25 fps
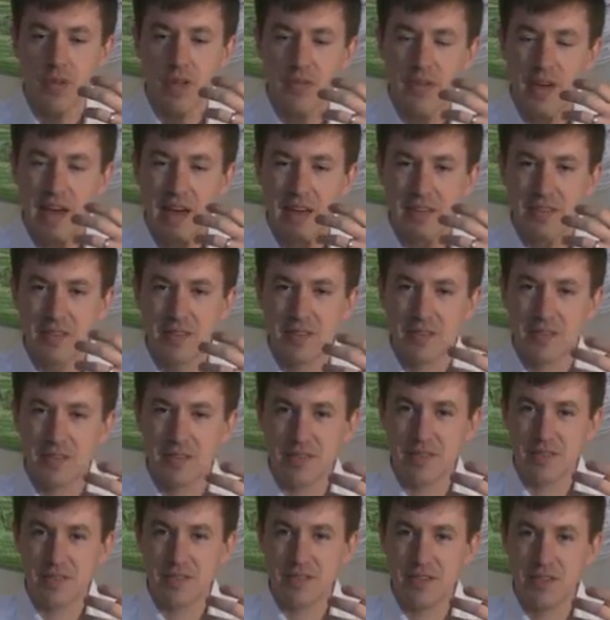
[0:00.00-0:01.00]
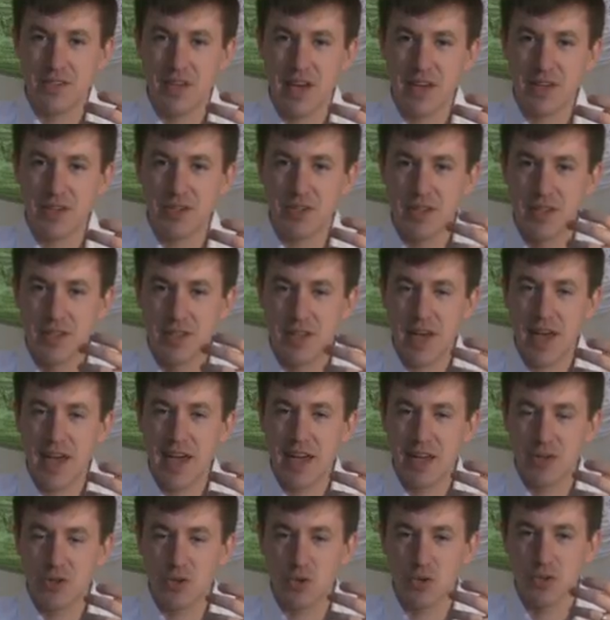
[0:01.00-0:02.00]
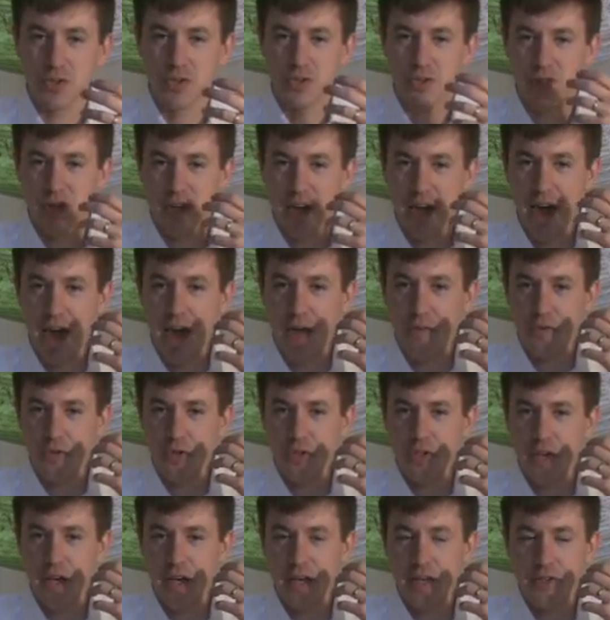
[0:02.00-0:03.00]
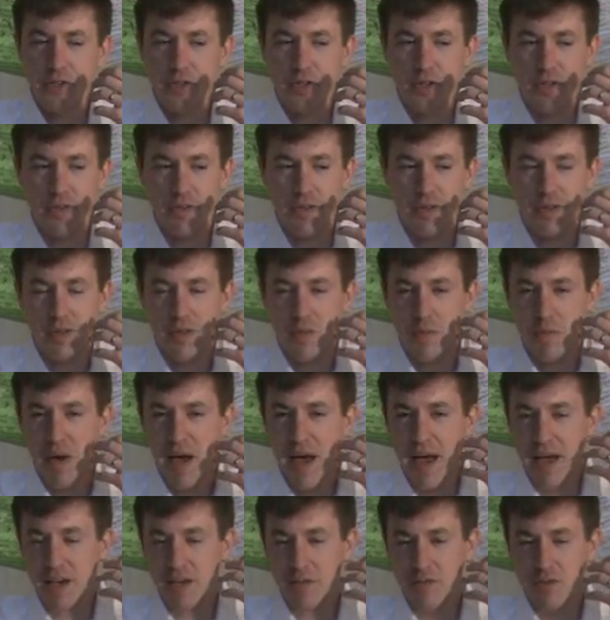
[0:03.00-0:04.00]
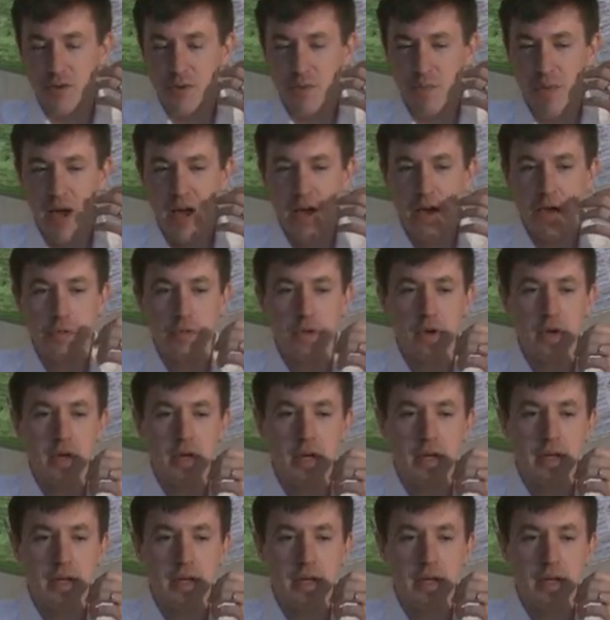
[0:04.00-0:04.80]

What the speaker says: that zesty tang towards the aftertaste and the back of your mouth,